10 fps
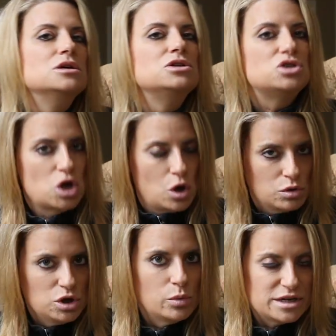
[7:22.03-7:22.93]
So
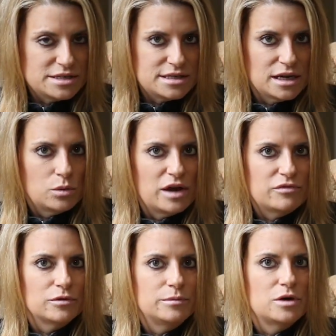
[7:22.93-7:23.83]
you want to stay away
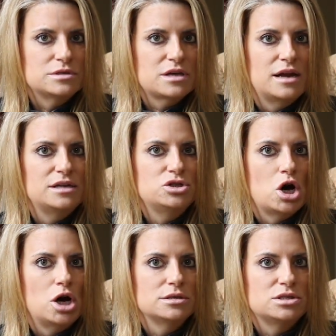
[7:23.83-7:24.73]
from those kind of dogs.